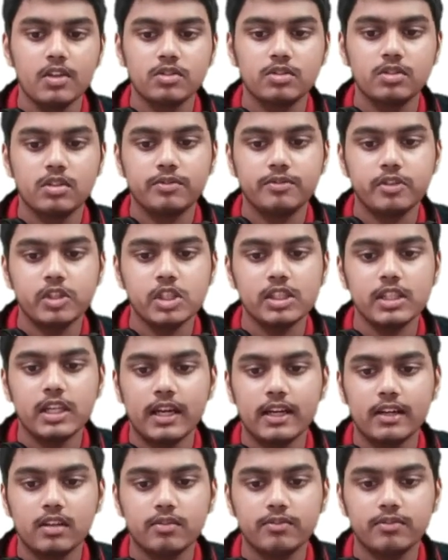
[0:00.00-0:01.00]
So the first
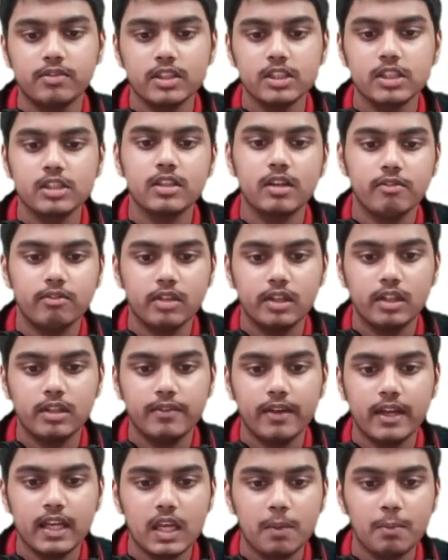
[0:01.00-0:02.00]
line, the
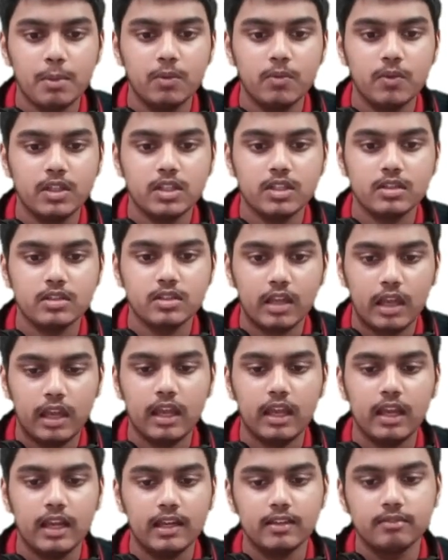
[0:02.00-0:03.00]
variable which is
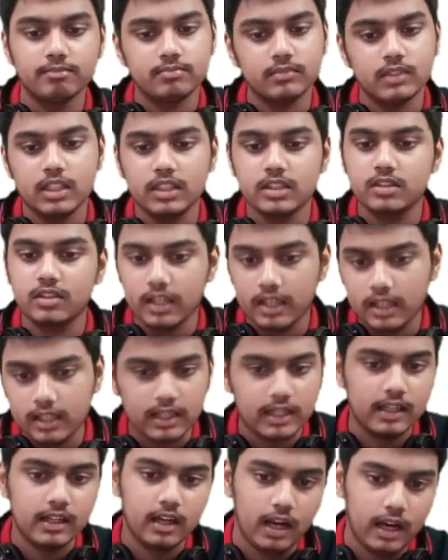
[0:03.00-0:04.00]
a is still
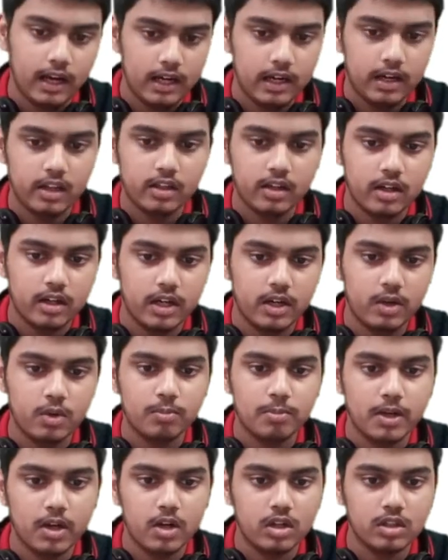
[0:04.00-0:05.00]
in int 32
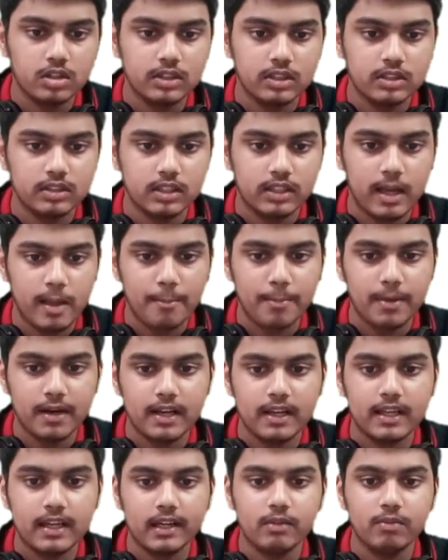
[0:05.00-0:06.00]
because this is a
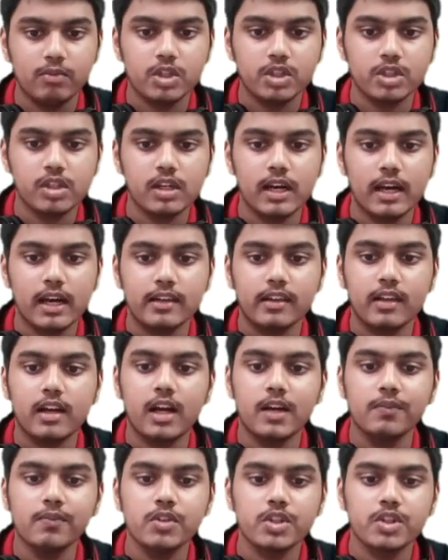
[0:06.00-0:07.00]
temporary conversion, and the
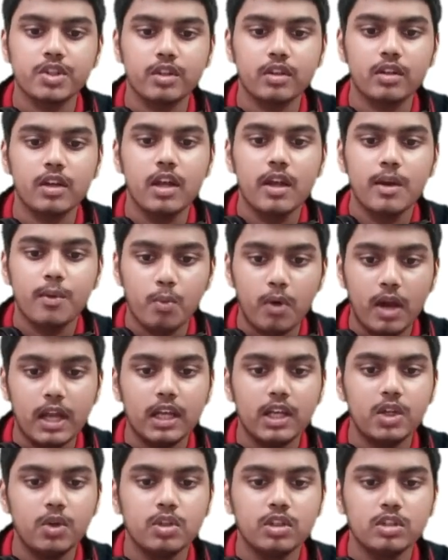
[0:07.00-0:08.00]
conversion
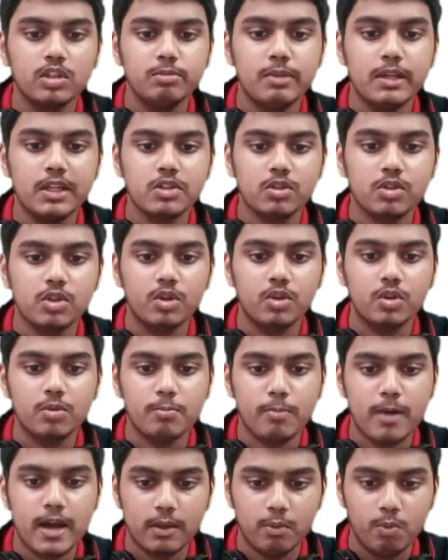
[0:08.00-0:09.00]
value is being stored to
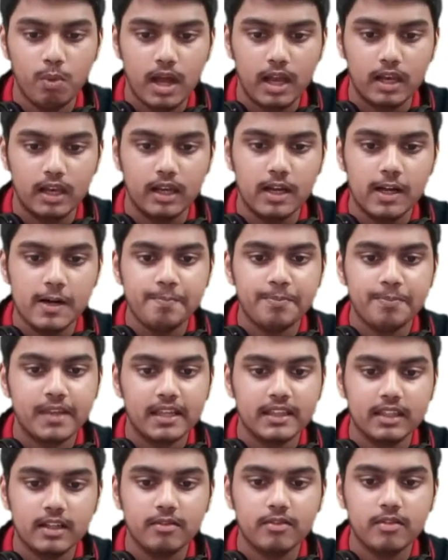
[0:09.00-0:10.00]
myval,
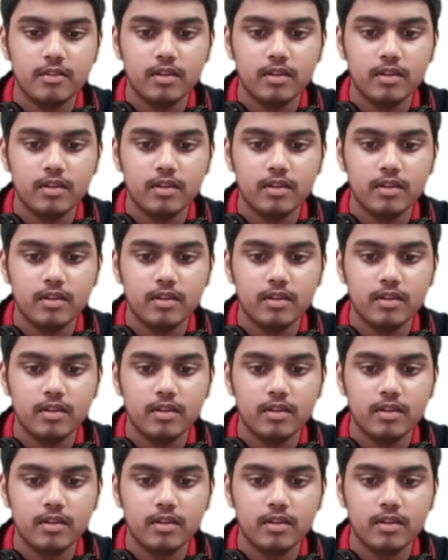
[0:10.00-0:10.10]
and the